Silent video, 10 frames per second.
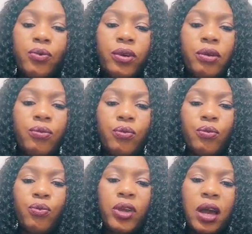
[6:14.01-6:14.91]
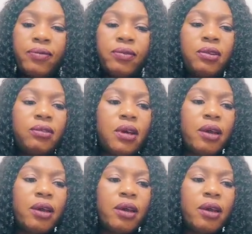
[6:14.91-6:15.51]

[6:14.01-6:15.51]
we have this